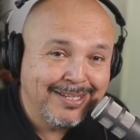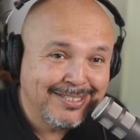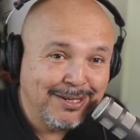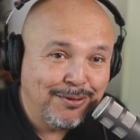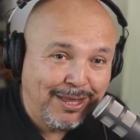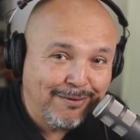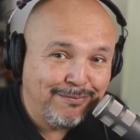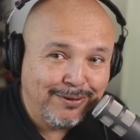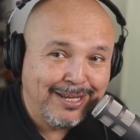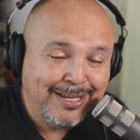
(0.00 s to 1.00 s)
So
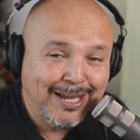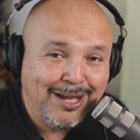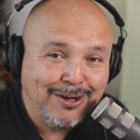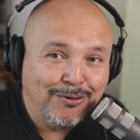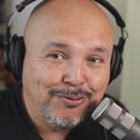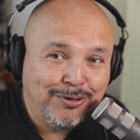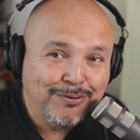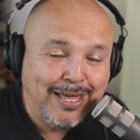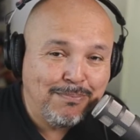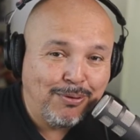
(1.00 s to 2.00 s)
thankfully, I got rid of
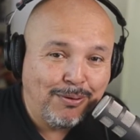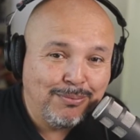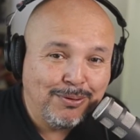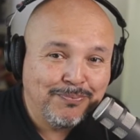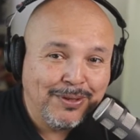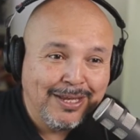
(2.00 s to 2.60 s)
that problem.